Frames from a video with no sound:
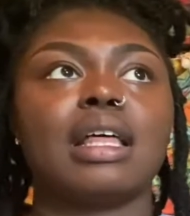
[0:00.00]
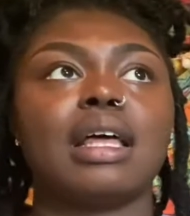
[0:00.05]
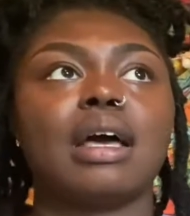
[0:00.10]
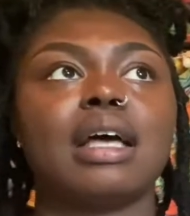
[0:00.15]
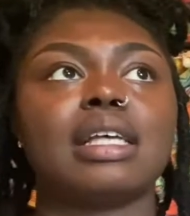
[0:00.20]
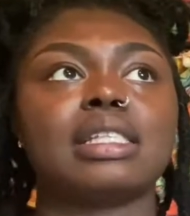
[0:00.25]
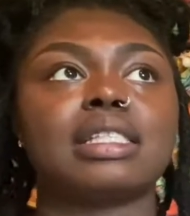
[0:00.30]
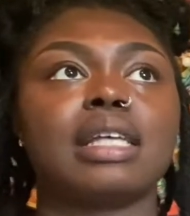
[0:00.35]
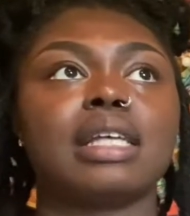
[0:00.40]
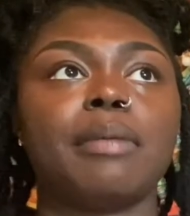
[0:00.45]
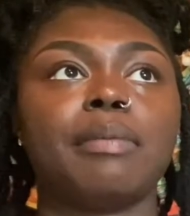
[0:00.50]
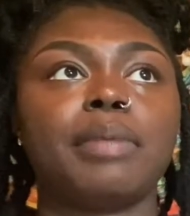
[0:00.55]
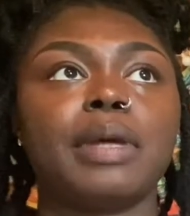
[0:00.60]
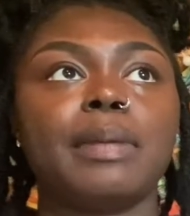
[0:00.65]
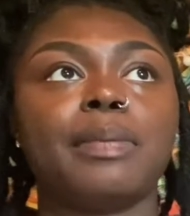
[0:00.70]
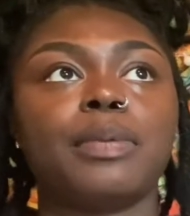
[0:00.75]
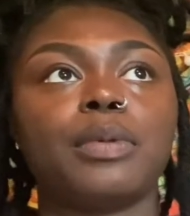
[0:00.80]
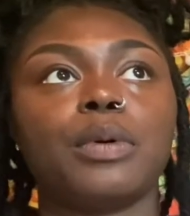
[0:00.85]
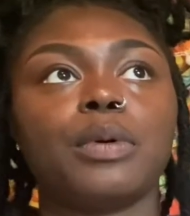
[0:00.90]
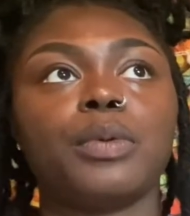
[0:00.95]
some
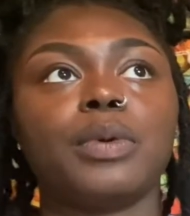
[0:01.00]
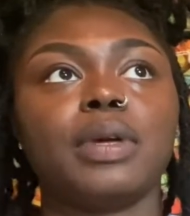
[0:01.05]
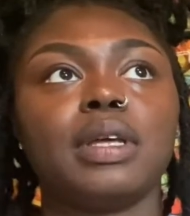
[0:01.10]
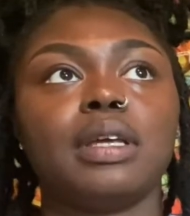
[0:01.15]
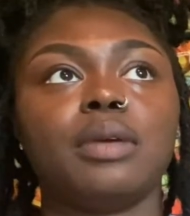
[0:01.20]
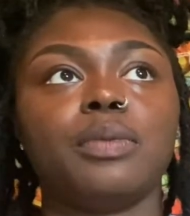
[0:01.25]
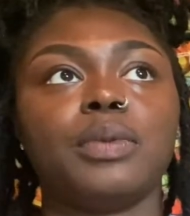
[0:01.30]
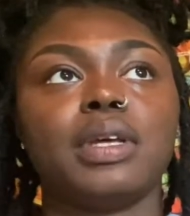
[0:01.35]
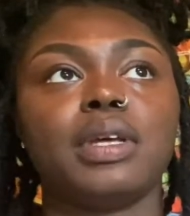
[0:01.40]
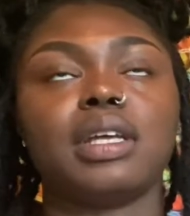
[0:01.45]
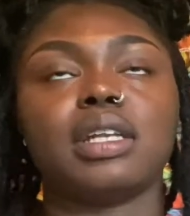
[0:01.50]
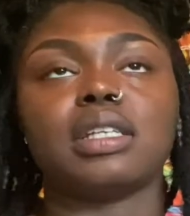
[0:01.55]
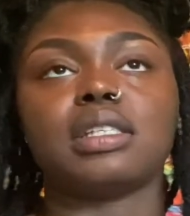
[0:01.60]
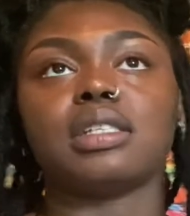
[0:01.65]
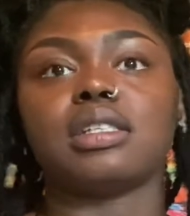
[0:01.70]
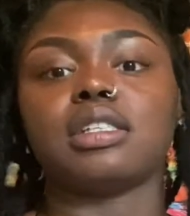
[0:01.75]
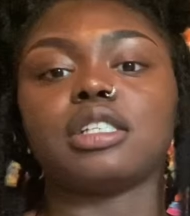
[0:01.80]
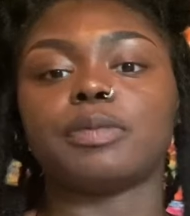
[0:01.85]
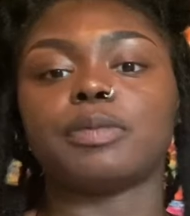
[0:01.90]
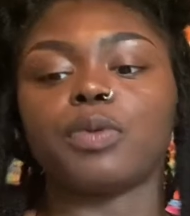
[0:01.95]
people, we get to
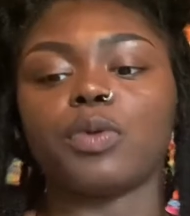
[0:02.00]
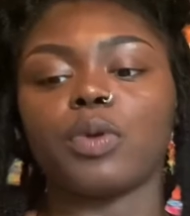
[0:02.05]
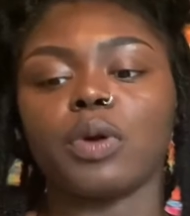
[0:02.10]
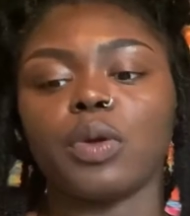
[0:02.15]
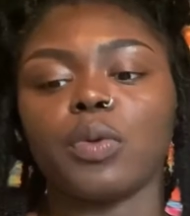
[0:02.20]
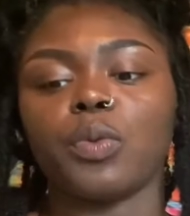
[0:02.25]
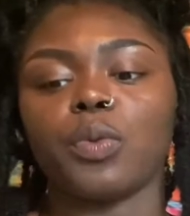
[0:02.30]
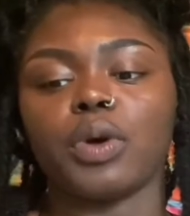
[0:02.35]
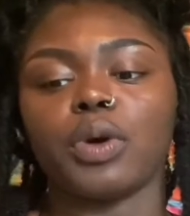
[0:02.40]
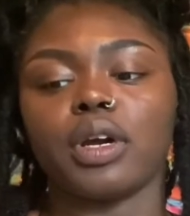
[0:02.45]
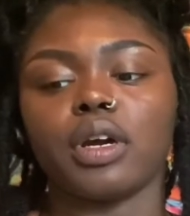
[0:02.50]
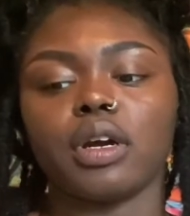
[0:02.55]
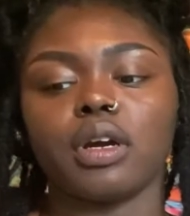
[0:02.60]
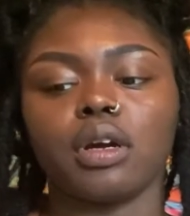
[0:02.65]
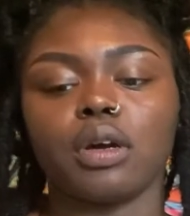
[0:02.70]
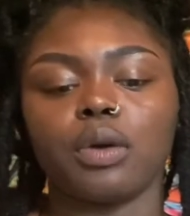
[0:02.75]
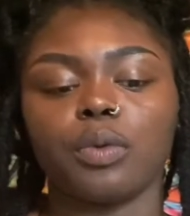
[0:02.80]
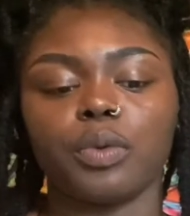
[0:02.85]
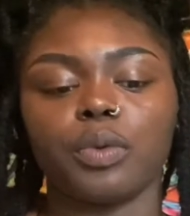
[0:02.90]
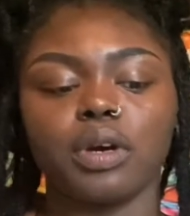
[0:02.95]
this point
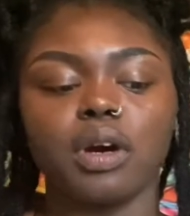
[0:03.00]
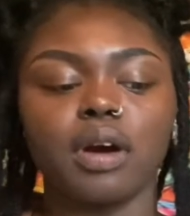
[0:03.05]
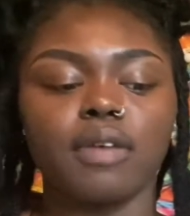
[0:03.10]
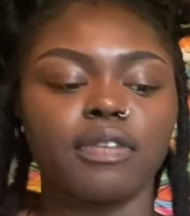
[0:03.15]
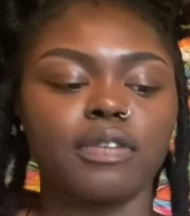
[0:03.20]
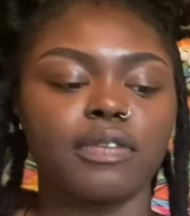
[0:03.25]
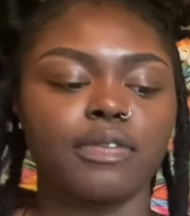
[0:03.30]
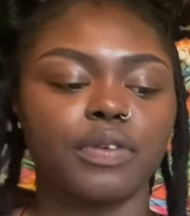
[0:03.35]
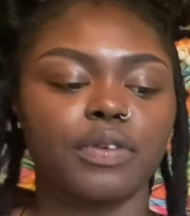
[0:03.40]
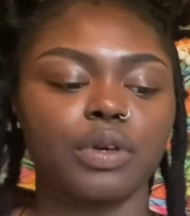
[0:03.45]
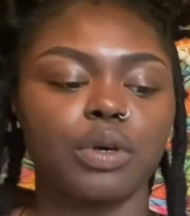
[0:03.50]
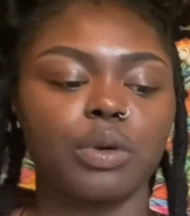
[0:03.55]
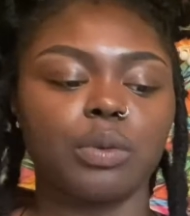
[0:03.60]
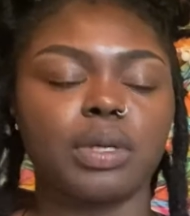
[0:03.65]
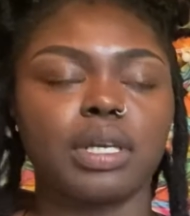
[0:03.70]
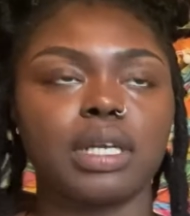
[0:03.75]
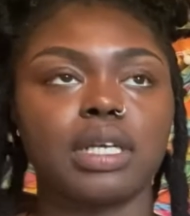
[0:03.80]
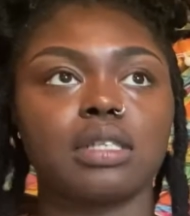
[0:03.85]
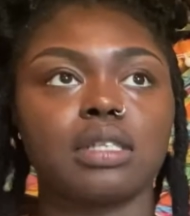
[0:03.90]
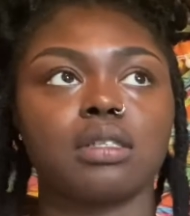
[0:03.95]
where we're unfulfilled
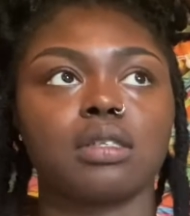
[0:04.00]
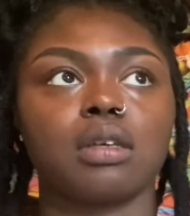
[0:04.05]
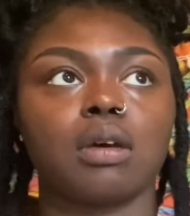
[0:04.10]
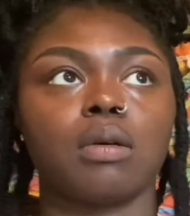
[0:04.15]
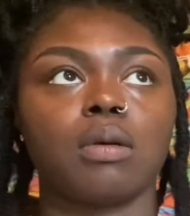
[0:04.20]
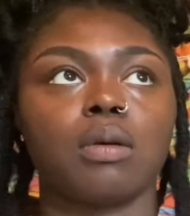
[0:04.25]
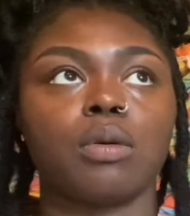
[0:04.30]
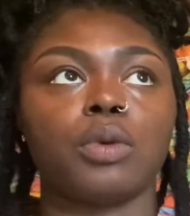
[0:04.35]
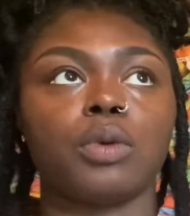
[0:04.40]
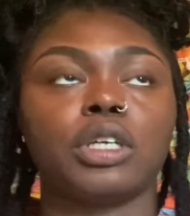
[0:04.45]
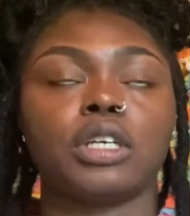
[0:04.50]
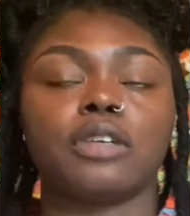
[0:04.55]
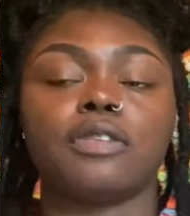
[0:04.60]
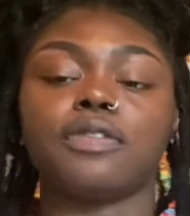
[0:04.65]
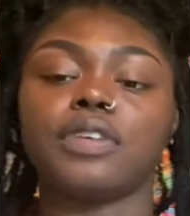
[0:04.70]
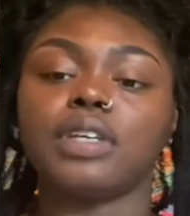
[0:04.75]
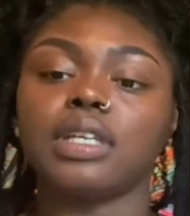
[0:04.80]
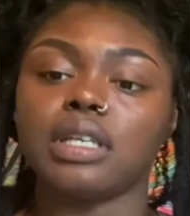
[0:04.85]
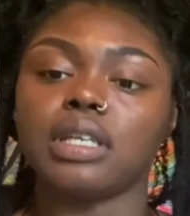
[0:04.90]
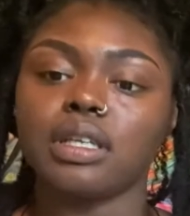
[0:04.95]
with it, so we're
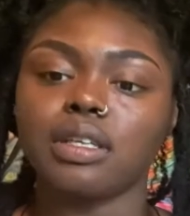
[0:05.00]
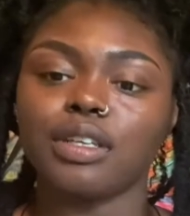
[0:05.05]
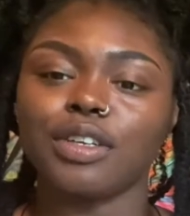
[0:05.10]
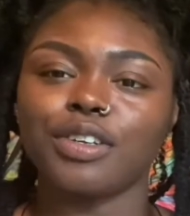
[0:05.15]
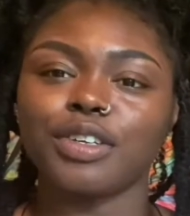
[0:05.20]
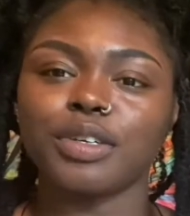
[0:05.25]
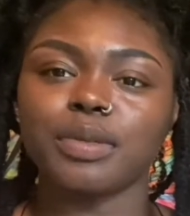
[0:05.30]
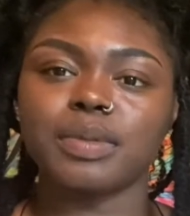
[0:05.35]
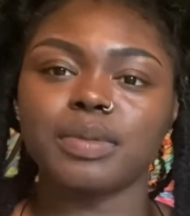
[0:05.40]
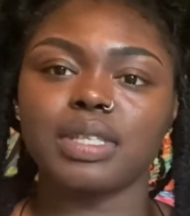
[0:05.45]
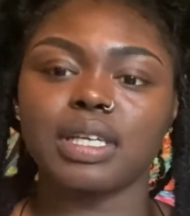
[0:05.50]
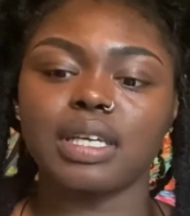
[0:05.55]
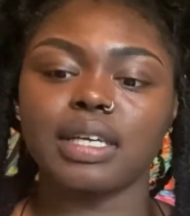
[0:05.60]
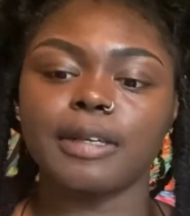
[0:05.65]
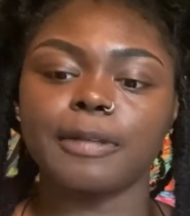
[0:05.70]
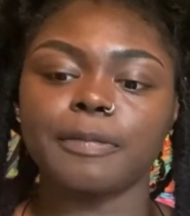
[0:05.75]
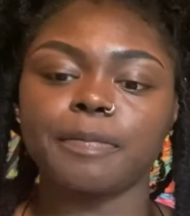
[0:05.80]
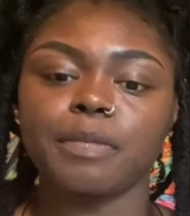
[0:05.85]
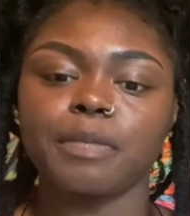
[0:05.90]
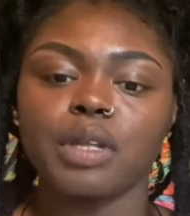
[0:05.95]
defeated. You know what I'm
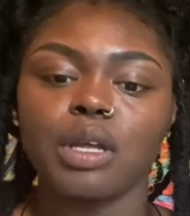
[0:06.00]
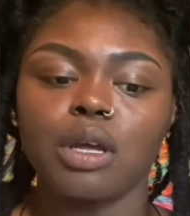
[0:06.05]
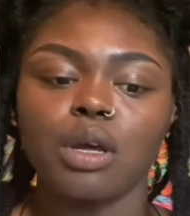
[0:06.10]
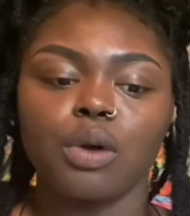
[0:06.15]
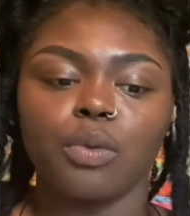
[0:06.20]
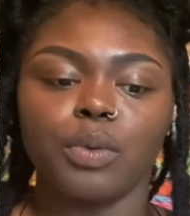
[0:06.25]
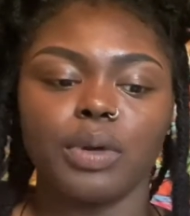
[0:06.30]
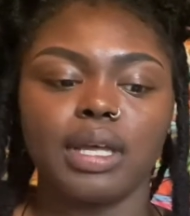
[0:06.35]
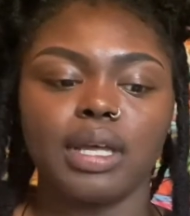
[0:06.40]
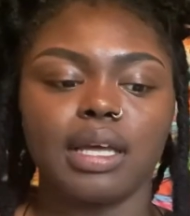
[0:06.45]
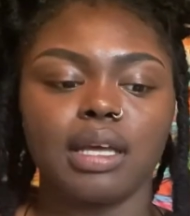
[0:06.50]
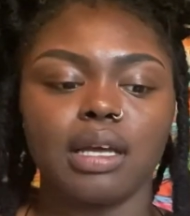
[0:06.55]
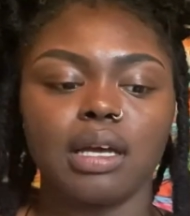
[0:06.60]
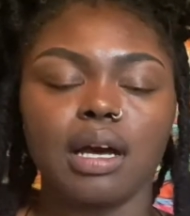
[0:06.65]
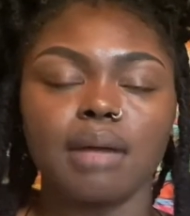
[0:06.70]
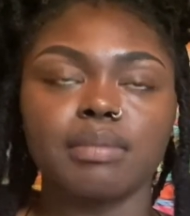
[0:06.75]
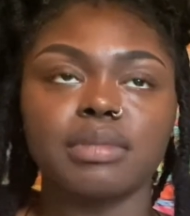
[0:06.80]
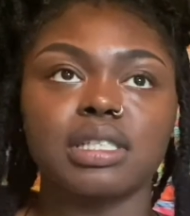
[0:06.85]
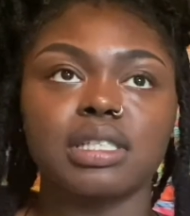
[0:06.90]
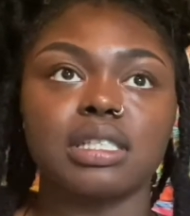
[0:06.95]
saying? We
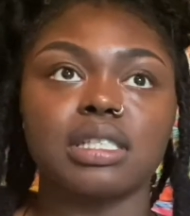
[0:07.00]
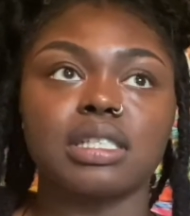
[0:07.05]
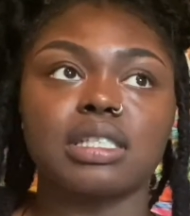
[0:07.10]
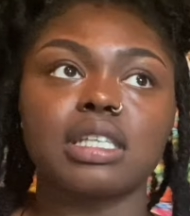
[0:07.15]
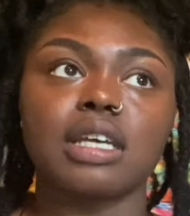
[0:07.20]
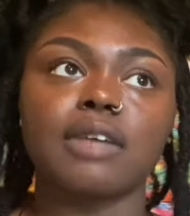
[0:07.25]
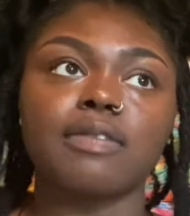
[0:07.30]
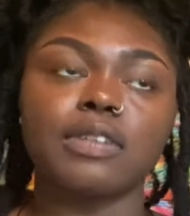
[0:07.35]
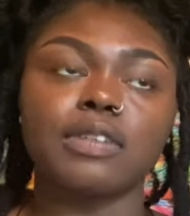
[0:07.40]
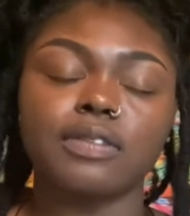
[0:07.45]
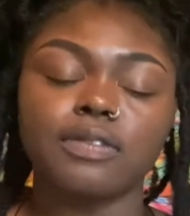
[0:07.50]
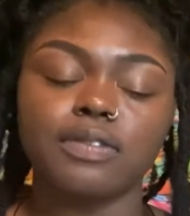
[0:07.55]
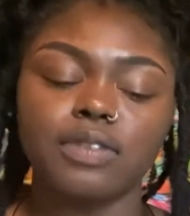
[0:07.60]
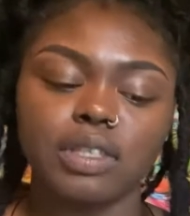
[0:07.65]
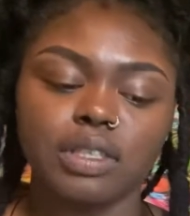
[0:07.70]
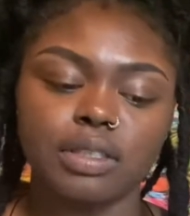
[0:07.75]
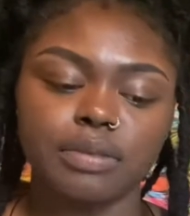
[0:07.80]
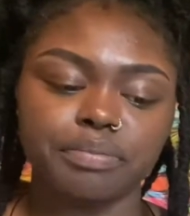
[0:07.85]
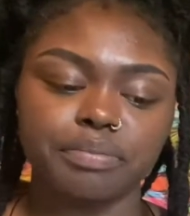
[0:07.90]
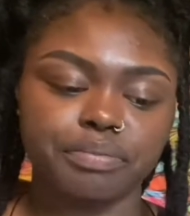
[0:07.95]
come to this
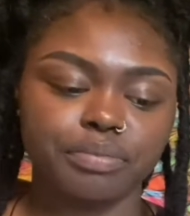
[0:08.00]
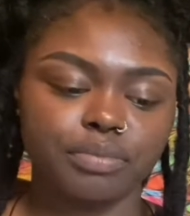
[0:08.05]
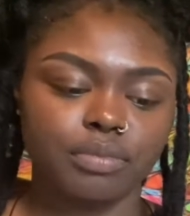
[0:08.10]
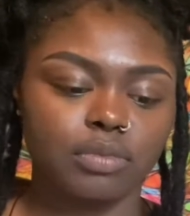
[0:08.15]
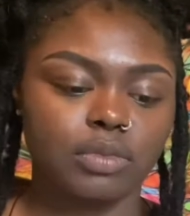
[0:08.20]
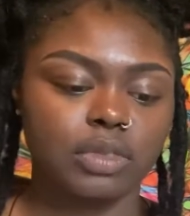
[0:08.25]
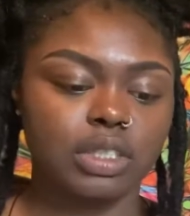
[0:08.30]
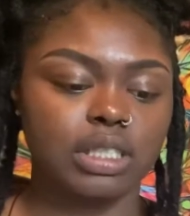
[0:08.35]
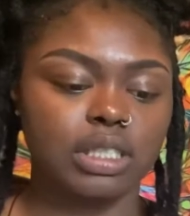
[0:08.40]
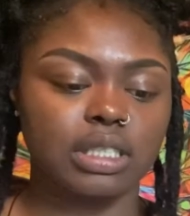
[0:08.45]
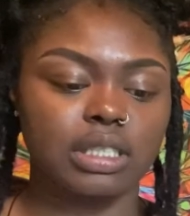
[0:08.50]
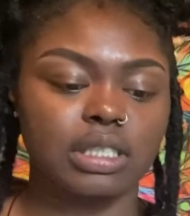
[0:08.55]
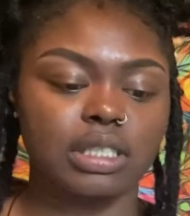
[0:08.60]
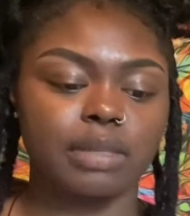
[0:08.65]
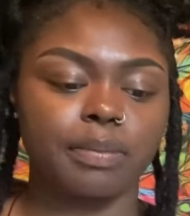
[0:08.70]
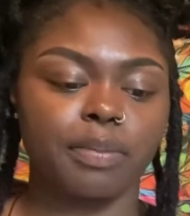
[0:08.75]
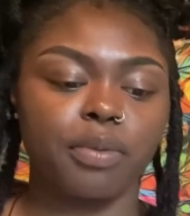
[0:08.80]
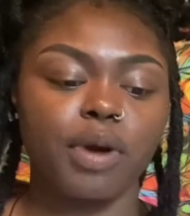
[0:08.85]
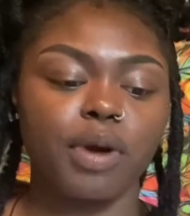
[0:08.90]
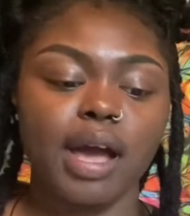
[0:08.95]
self-defeat, this
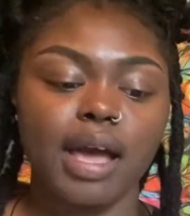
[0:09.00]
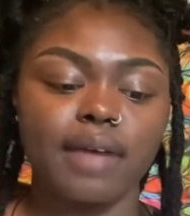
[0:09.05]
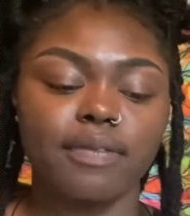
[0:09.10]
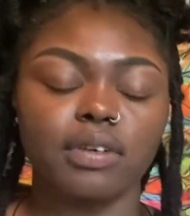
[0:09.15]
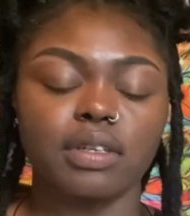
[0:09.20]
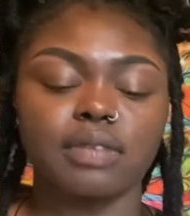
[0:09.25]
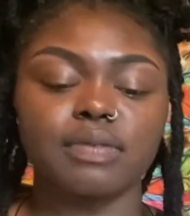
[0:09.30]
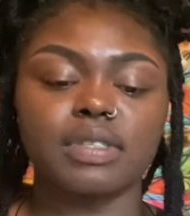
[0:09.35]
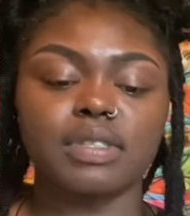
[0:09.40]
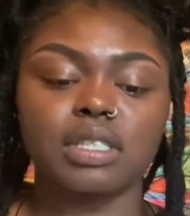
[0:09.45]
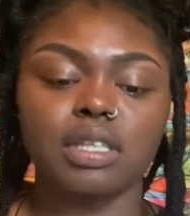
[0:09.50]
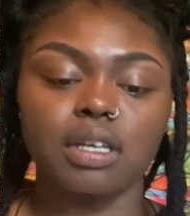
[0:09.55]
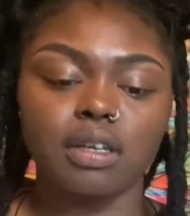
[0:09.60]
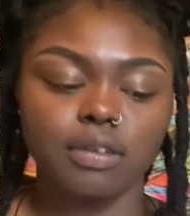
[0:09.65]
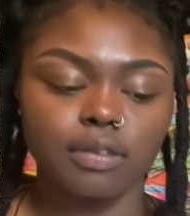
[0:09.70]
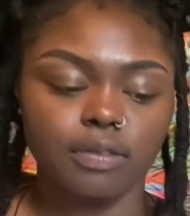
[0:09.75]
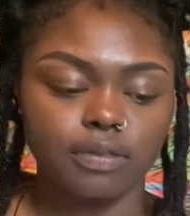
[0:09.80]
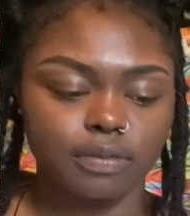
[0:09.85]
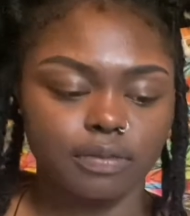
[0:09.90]
depriving of self.